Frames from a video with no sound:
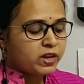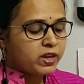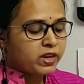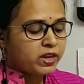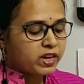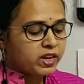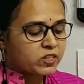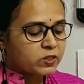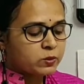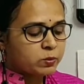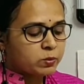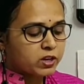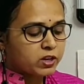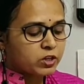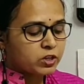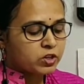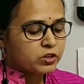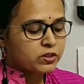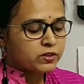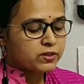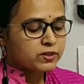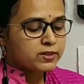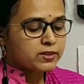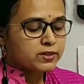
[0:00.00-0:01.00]

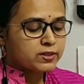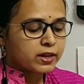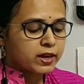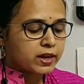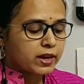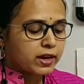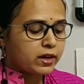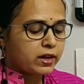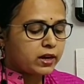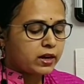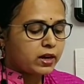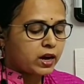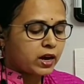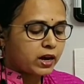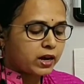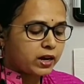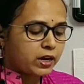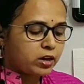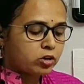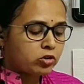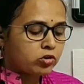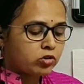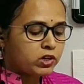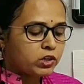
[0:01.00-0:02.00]
expressions and
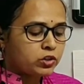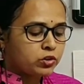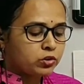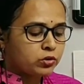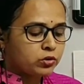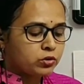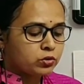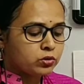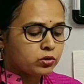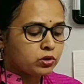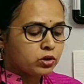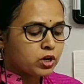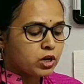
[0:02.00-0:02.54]
ironic tone